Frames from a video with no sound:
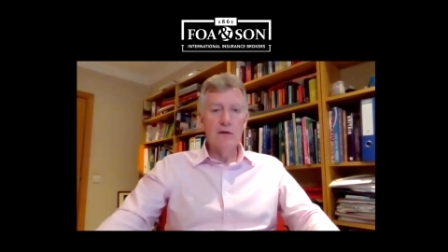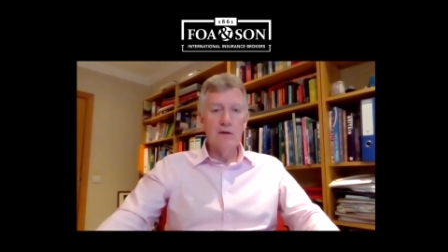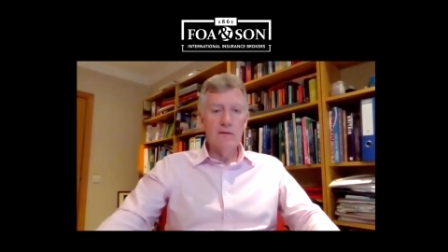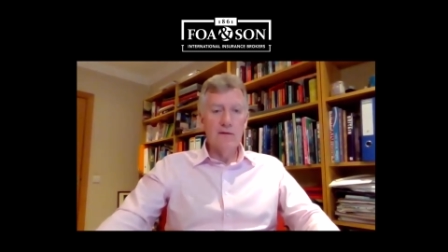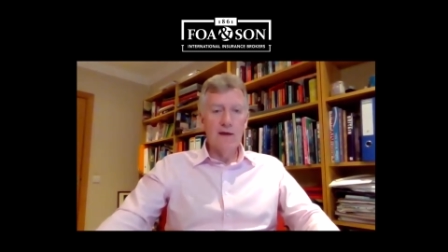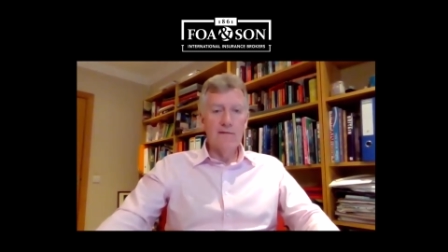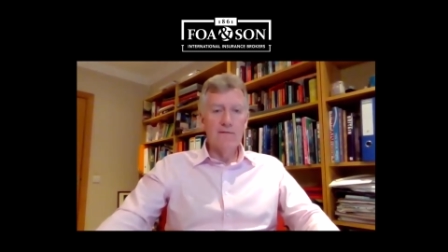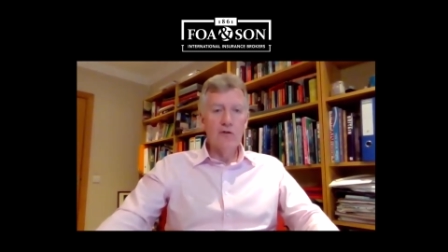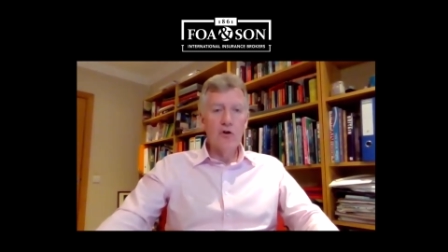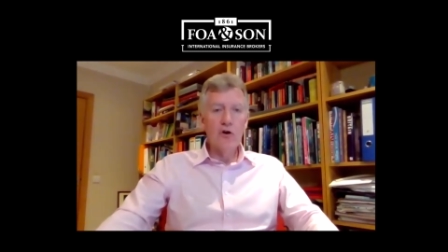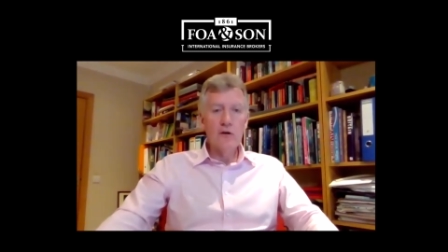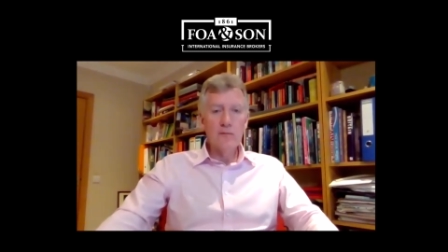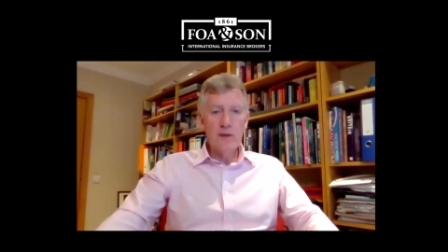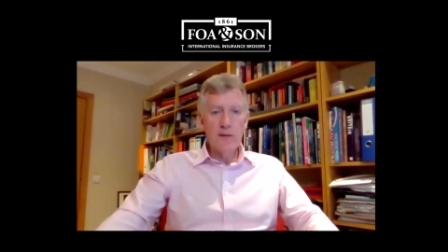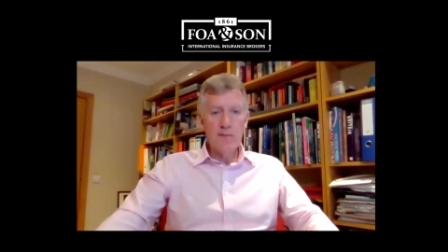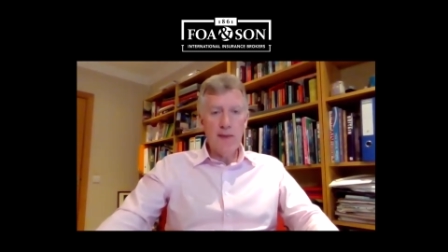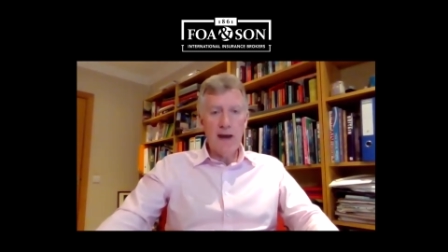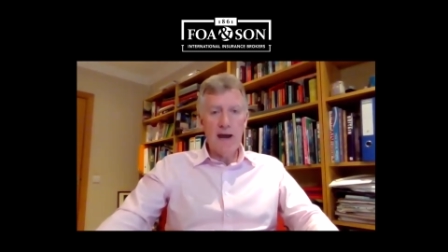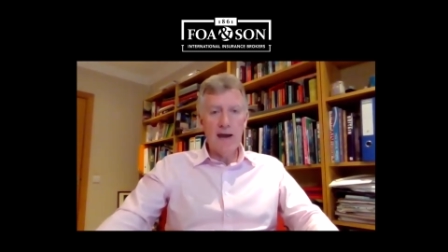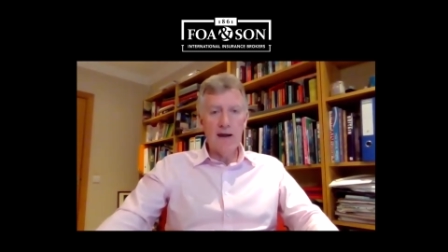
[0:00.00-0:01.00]
They've got to be
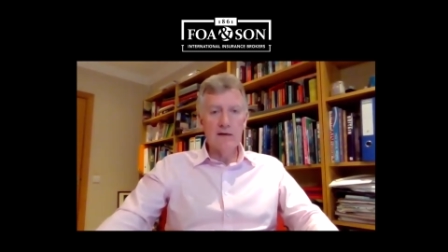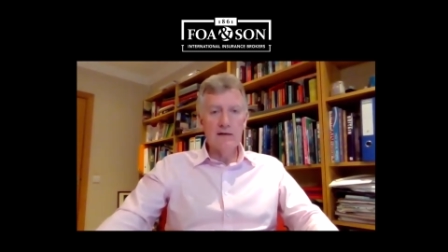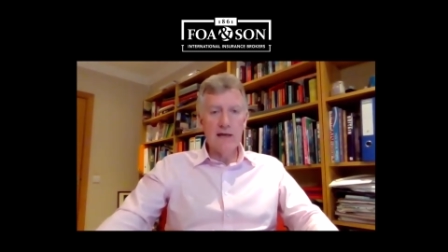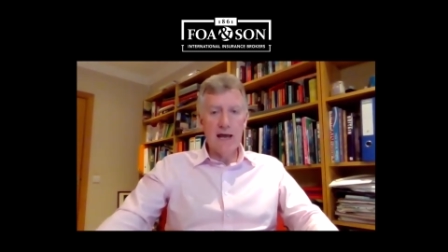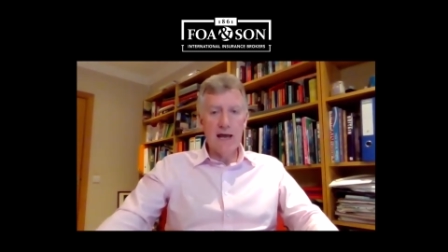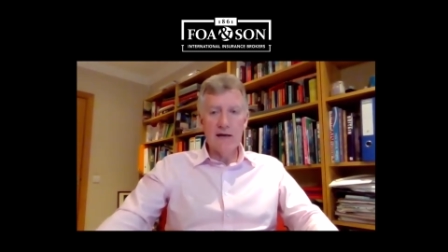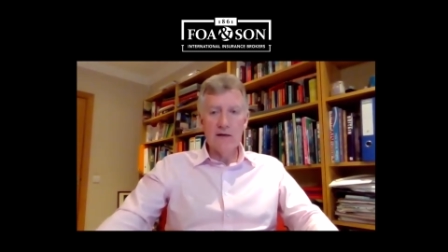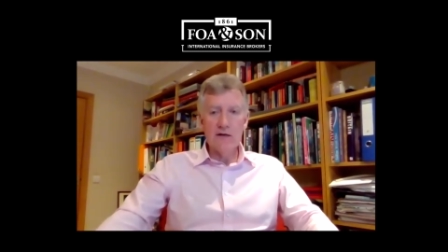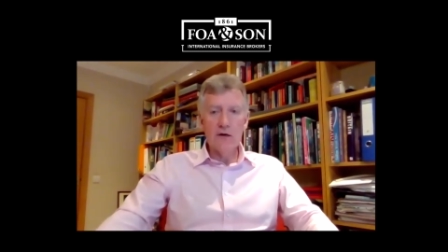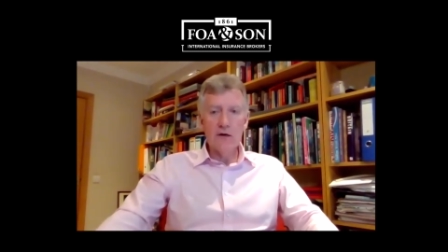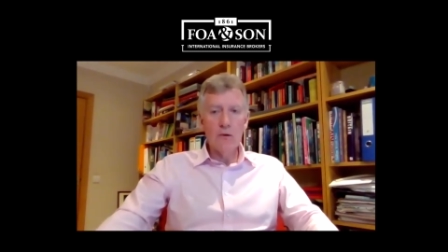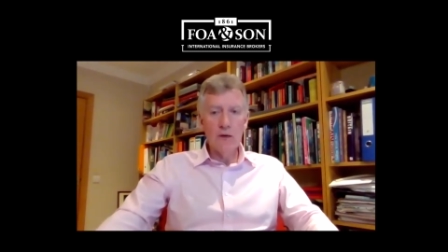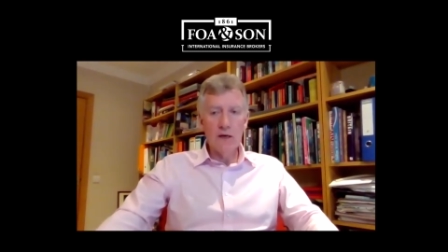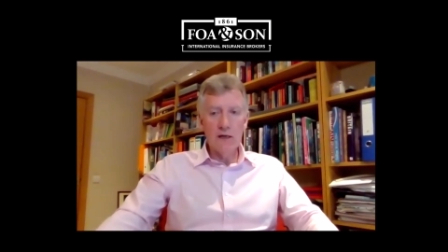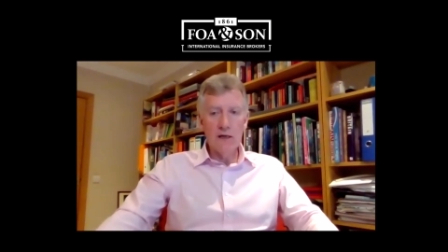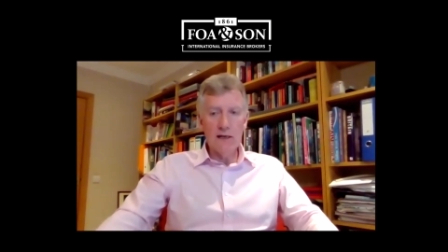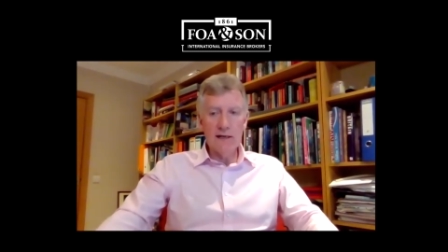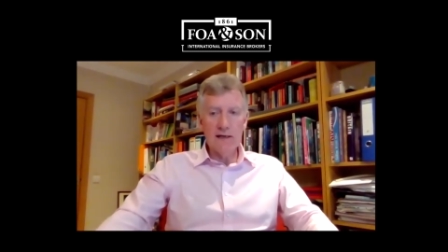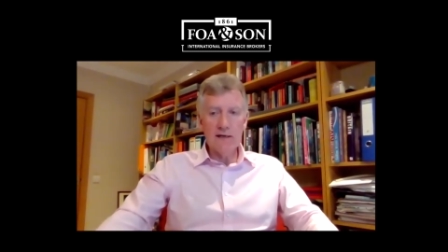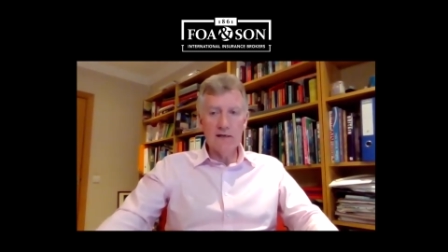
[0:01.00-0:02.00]
packed
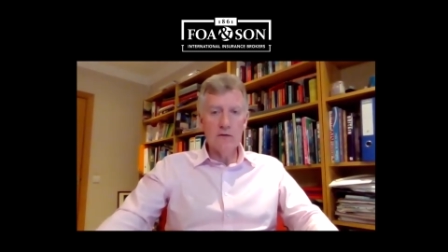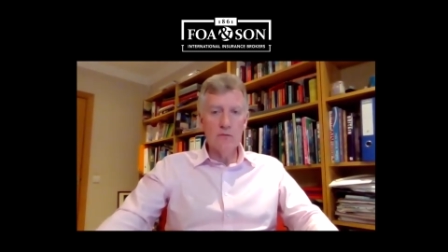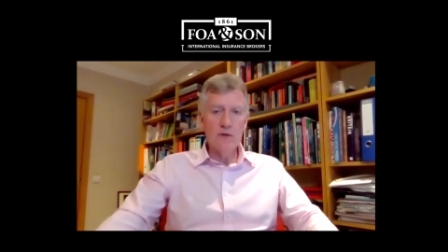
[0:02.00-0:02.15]
adequately to